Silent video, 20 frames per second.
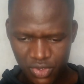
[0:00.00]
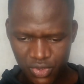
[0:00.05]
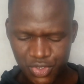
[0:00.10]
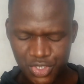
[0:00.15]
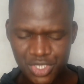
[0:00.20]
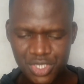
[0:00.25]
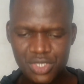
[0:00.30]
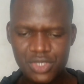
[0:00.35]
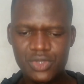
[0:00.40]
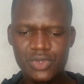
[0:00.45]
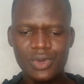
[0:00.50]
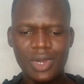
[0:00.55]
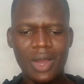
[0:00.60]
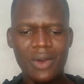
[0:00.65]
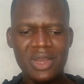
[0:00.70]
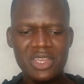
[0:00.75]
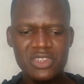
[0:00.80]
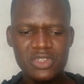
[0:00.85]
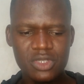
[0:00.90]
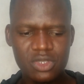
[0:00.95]
doing to
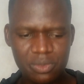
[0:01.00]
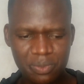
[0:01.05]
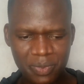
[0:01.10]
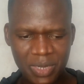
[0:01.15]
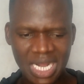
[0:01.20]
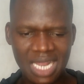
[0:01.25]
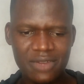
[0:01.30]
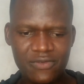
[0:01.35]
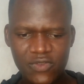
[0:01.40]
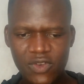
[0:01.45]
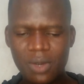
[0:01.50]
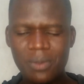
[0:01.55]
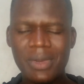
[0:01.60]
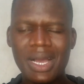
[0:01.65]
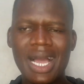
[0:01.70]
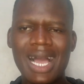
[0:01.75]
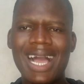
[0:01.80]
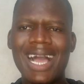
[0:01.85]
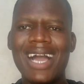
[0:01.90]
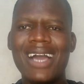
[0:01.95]
our YouTube
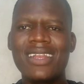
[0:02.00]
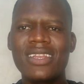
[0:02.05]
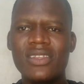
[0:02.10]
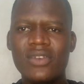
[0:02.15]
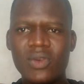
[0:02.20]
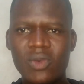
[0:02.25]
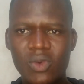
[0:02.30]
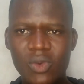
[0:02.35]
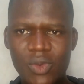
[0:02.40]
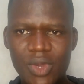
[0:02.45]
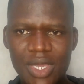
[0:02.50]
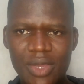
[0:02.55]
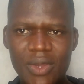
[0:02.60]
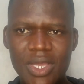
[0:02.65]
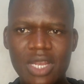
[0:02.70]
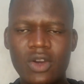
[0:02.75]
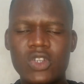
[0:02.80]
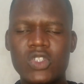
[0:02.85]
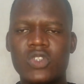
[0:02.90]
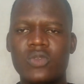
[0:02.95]
platform, and we
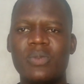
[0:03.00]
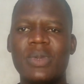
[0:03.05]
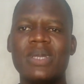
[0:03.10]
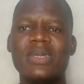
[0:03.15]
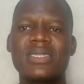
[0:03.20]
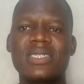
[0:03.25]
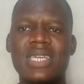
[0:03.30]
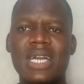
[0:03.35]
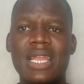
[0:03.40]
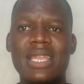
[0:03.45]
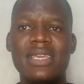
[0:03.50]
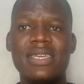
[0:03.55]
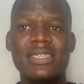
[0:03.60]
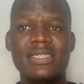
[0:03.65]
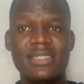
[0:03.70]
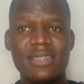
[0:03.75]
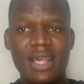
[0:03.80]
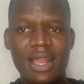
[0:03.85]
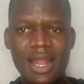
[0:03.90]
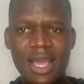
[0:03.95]
will automatically
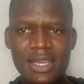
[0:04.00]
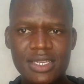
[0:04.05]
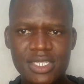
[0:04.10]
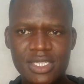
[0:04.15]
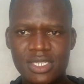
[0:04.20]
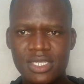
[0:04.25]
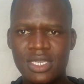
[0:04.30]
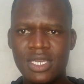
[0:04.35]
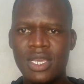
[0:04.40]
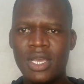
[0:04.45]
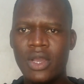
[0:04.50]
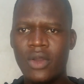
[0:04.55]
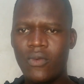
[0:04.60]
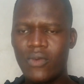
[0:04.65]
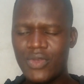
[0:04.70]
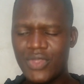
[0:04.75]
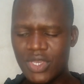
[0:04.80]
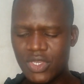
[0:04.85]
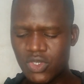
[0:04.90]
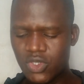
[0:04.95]
interact
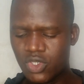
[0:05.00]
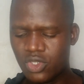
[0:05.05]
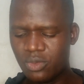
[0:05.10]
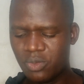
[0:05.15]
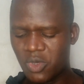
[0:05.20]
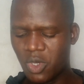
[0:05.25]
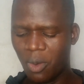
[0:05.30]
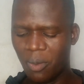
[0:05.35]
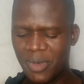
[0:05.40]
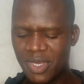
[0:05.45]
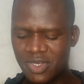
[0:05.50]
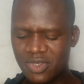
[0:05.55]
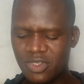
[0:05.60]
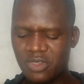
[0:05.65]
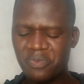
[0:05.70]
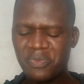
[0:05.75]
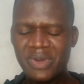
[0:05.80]
with the YouTube community.